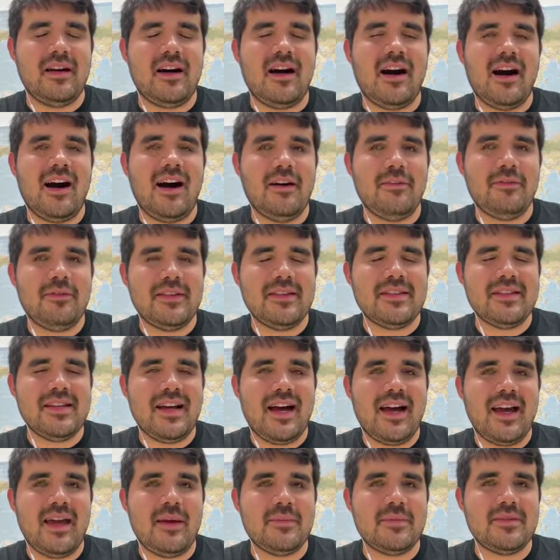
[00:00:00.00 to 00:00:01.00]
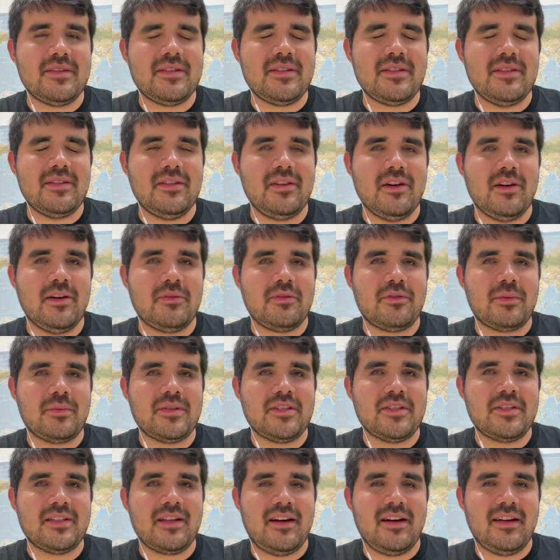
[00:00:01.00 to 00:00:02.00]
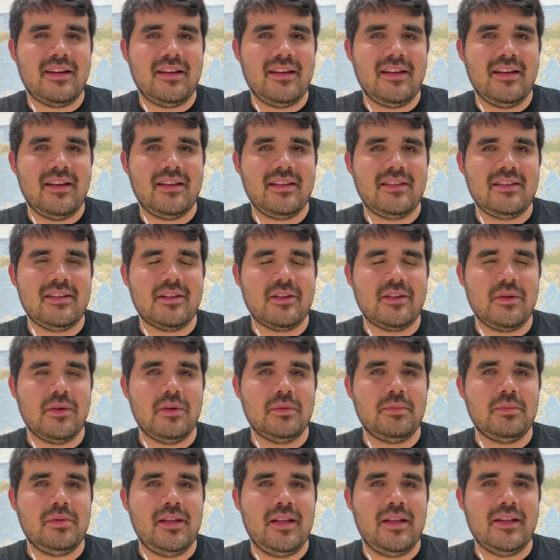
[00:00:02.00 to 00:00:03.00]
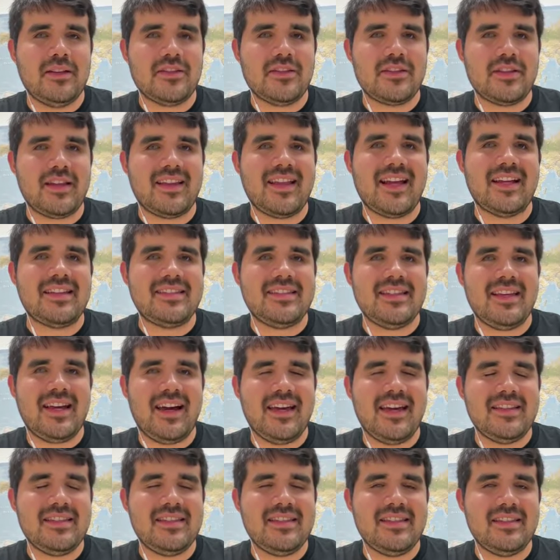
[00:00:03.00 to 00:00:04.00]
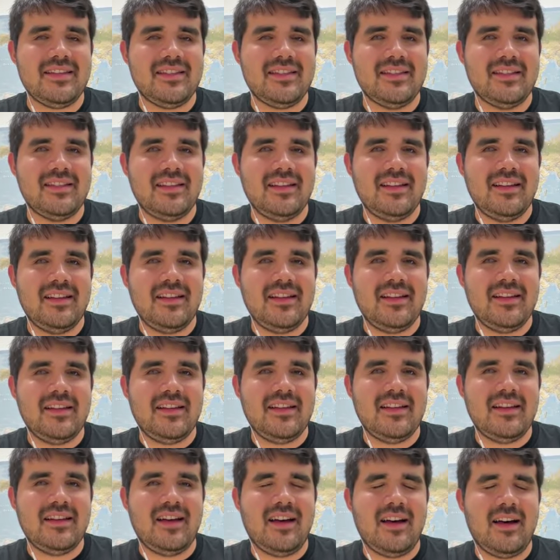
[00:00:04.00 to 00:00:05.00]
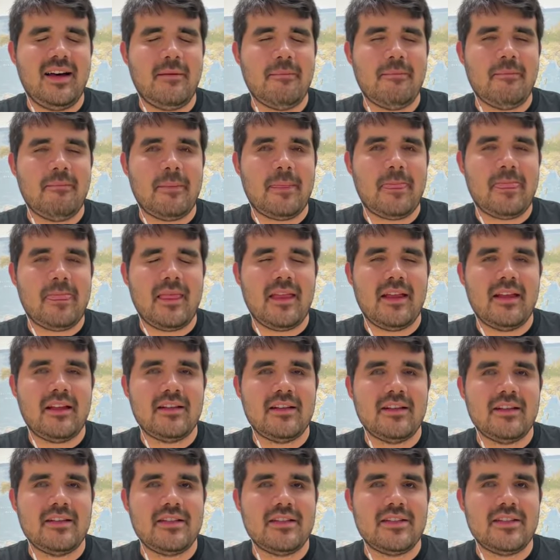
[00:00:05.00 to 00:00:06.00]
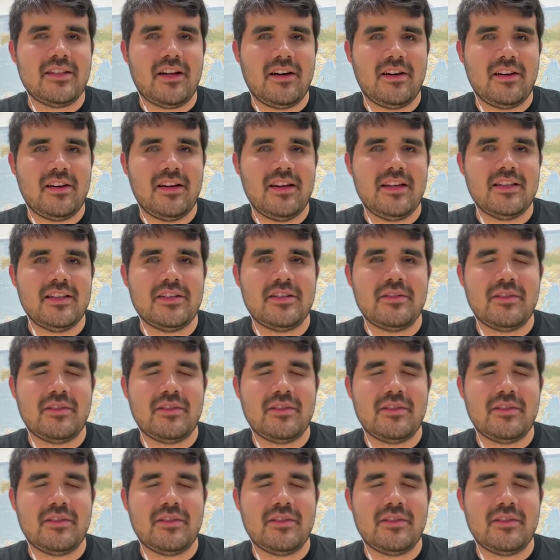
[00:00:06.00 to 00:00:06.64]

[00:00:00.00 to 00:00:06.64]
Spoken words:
oftentimes you go from sauna to cold plunge. Like that's the ideal. Sauna is